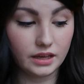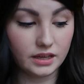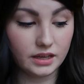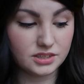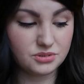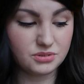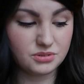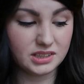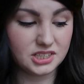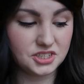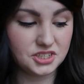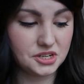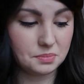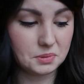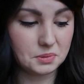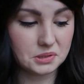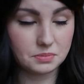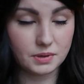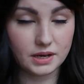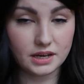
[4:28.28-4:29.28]
It's really
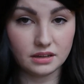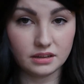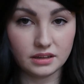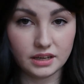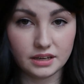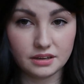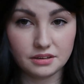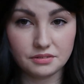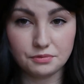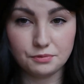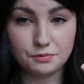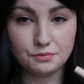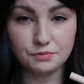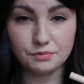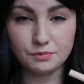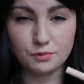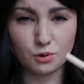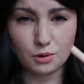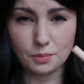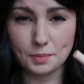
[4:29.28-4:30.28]
cheap as well, like
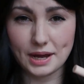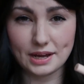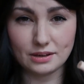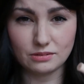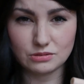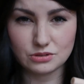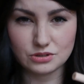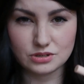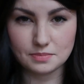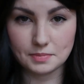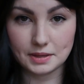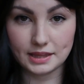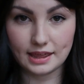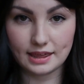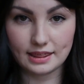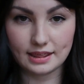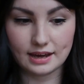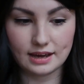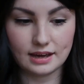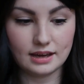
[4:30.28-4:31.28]
£4 or something
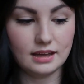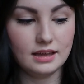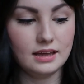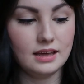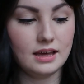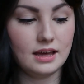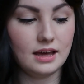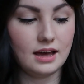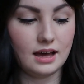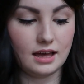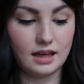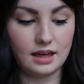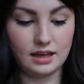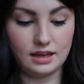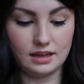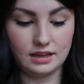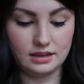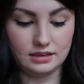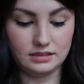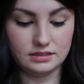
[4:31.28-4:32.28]
like that,
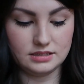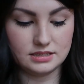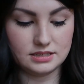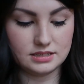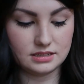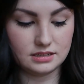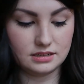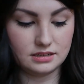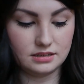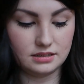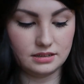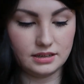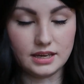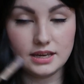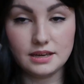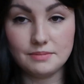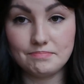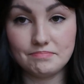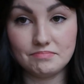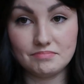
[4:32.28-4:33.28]
and
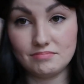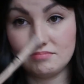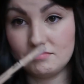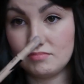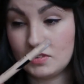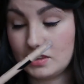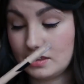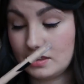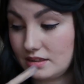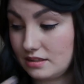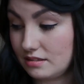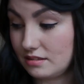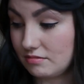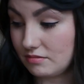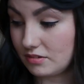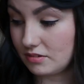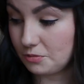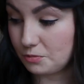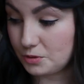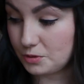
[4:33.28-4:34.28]
yeah,
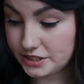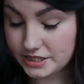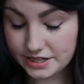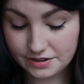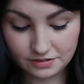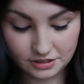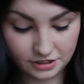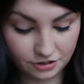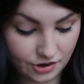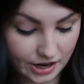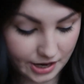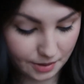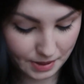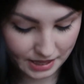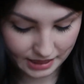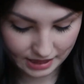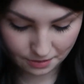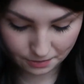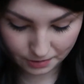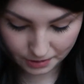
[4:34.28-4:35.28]
I would definitely
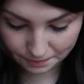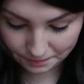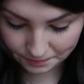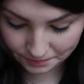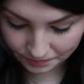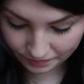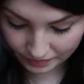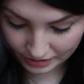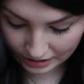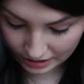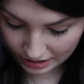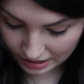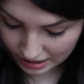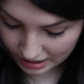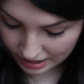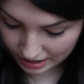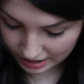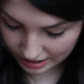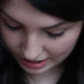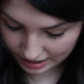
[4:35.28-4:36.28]
recommend that one.
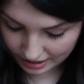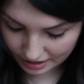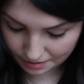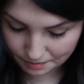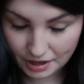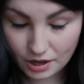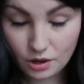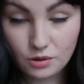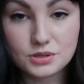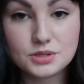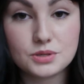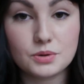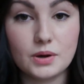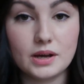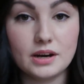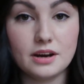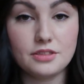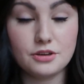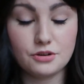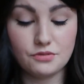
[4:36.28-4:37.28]
I also,
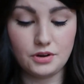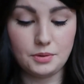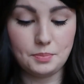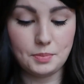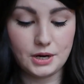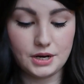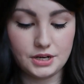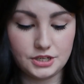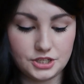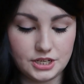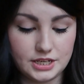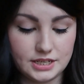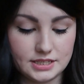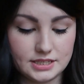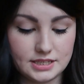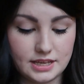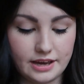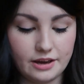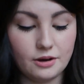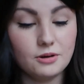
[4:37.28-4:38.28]
another
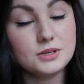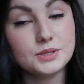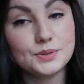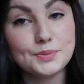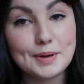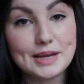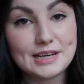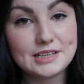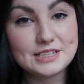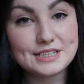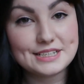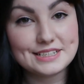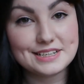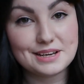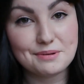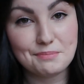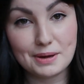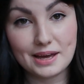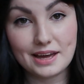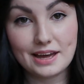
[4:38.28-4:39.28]
repurchase that I also mentioned
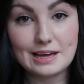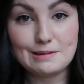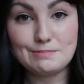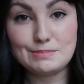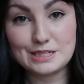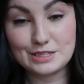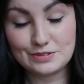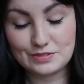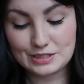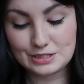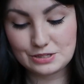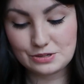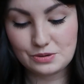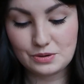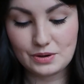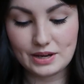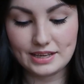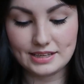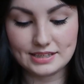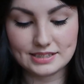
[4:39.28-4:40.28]
in my empties
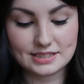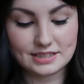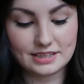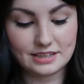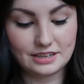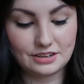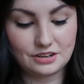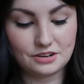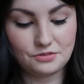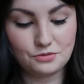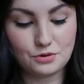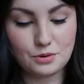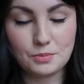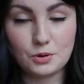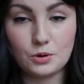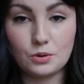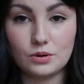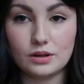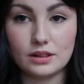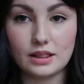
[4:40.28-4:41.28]
video is the
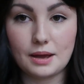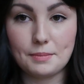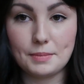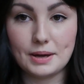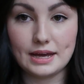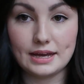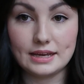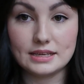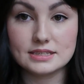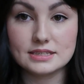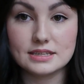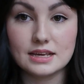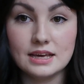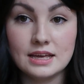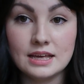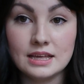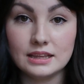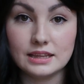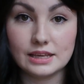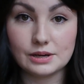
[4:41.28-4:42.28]
Rimmel Glam Eyes
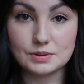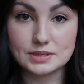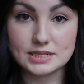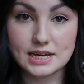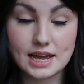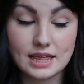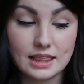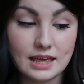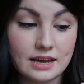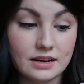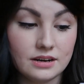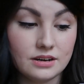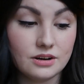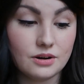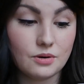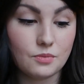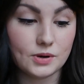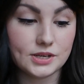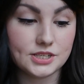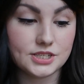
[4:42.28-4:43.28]
liquid
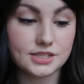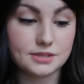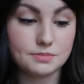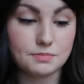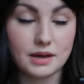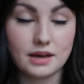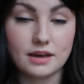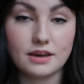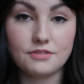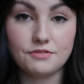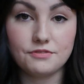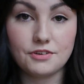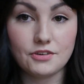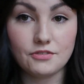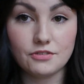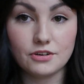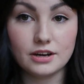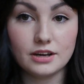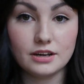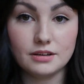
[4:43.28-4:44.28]
eyeliner, which is my
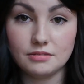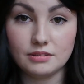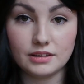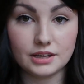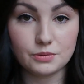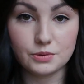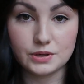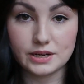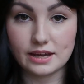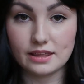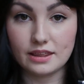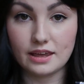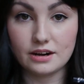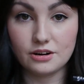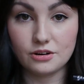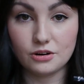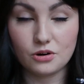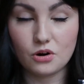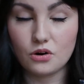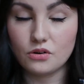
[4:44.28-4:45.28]
favourite liquid
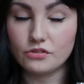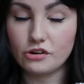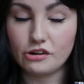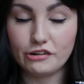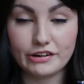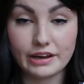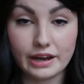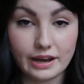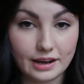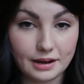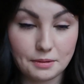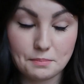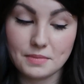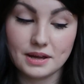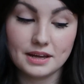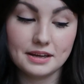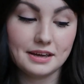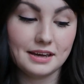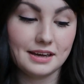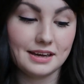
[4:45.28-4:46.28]
eyeliner of all time.
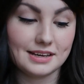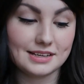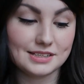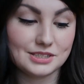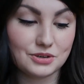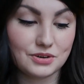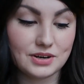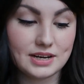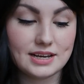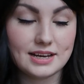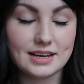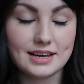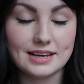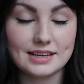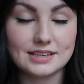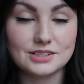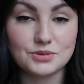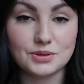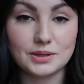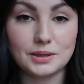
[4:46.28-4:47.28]
It's great,
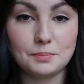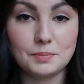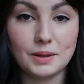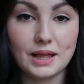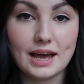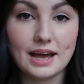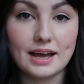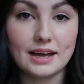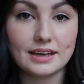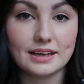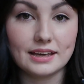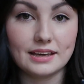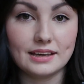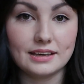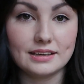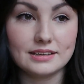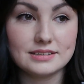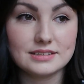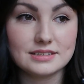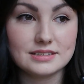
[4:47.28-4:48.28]
it's really black,
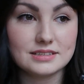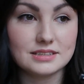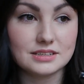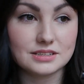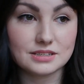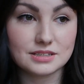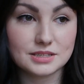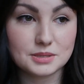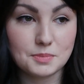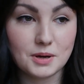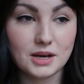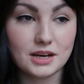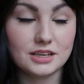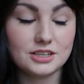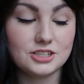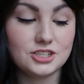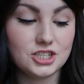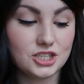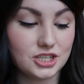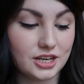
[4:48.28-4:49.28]
it doesn't
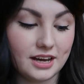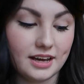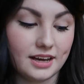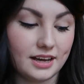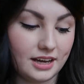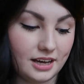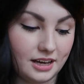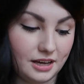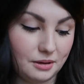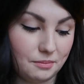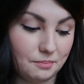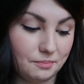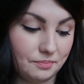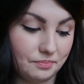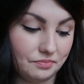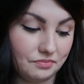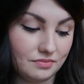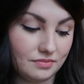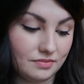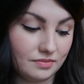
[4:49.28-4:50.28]
smudge,
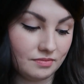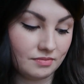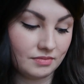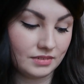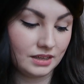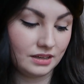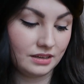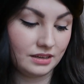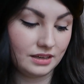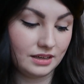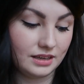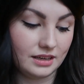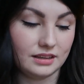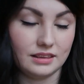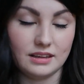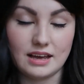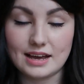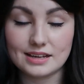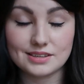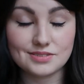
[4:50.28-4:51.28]
it
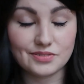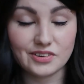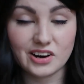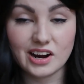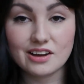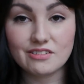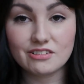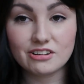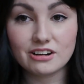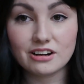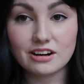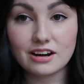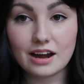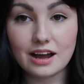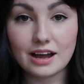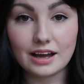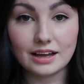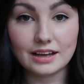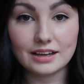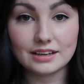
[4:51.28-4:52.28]
lasts
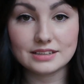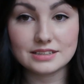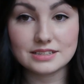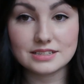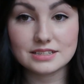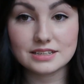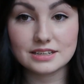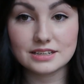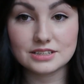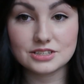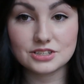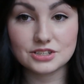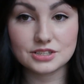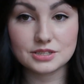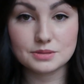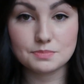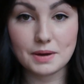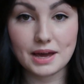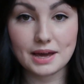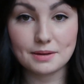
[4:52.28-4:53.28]
forever, and it's
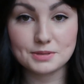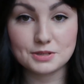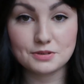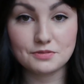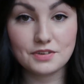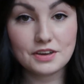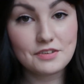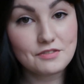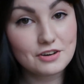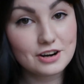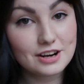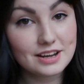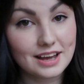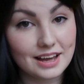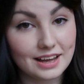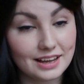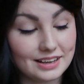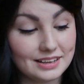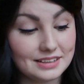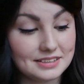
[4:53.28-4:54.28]
just my absolute favourite,
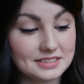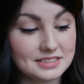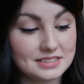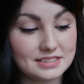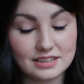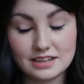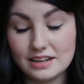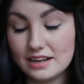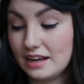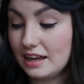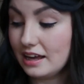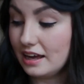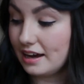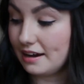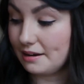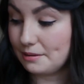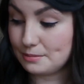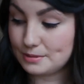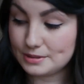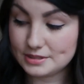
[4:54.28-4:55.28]
and
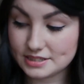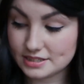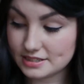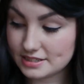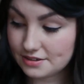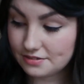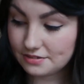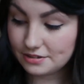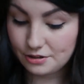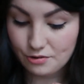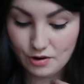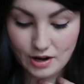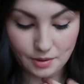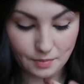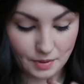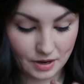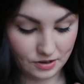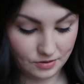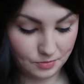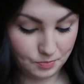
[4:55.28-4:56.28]
I would definitely
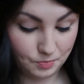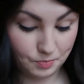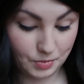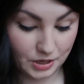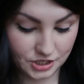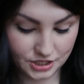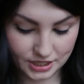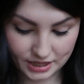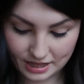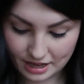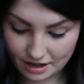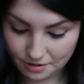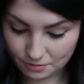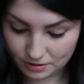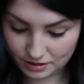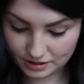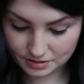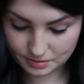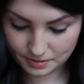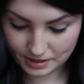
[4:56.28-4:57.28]
recommend purchasing that
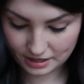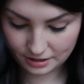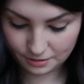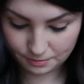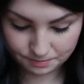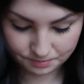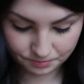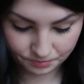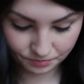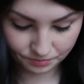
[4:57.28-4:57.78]
one as well.